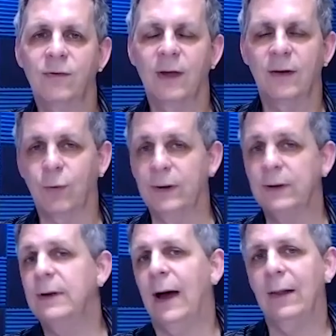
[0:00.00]
instead of
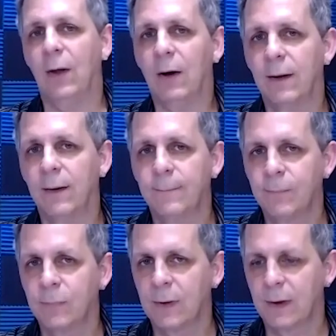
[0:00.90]
written dialogue
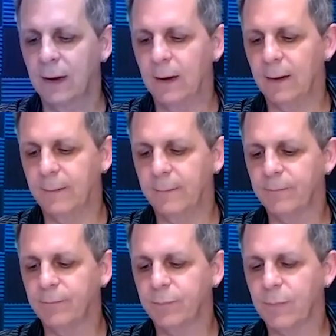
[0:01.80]

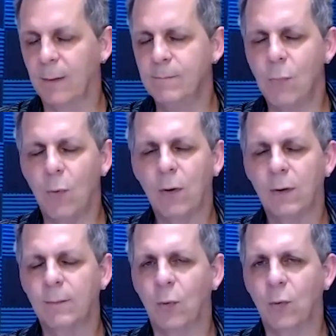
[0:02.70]
um,
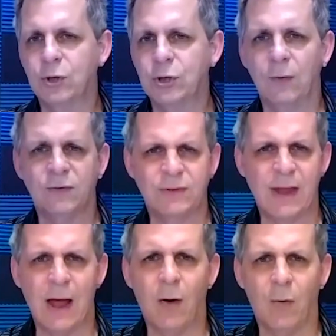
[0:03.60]
more and more
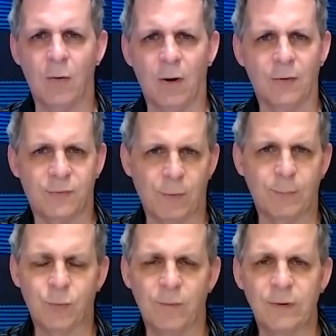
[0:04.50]
shows now are all
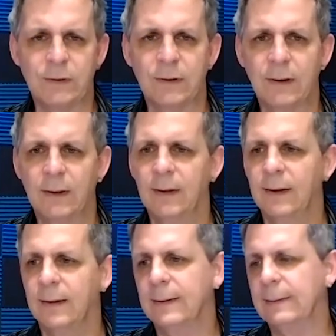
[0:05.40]
script driven.
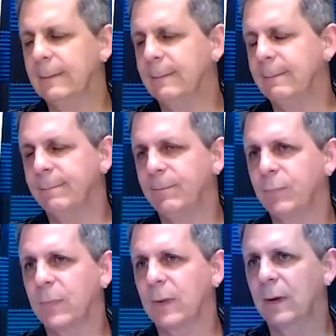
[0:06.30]
Um,
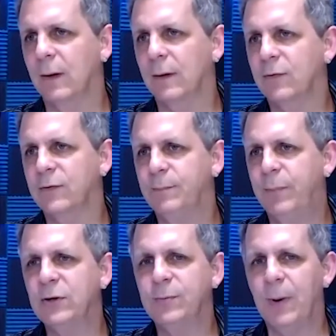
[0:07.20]
uh,
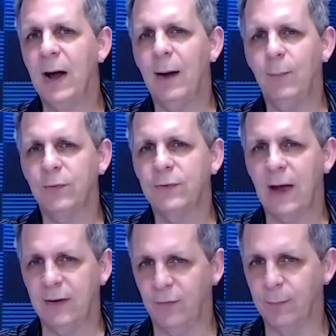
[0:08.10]
SpongeBob
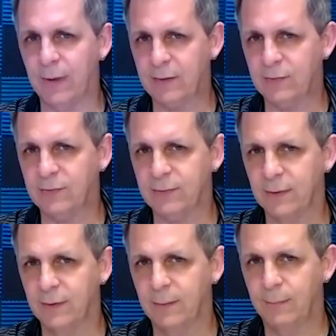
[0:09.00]
was kind of a
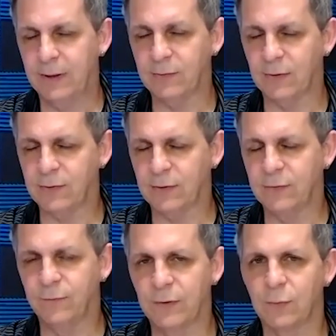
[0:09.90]
mix because it's such a